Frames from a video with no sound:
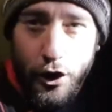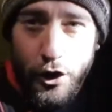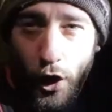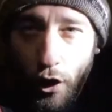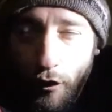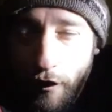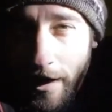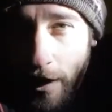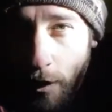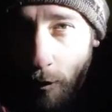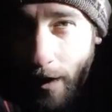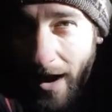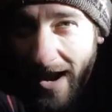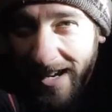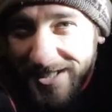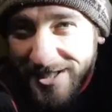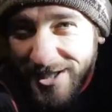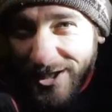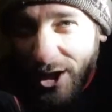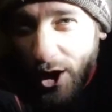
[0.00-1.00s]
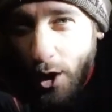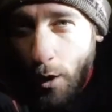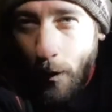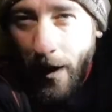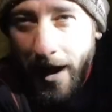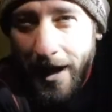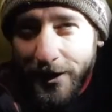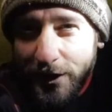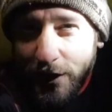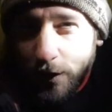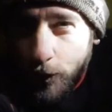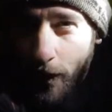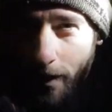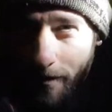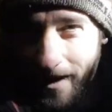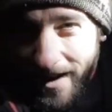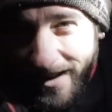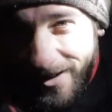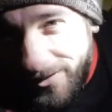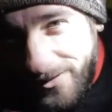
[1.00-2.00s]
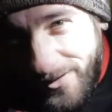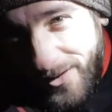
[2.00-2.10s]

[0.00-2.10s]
Not really wise to go wild swimming.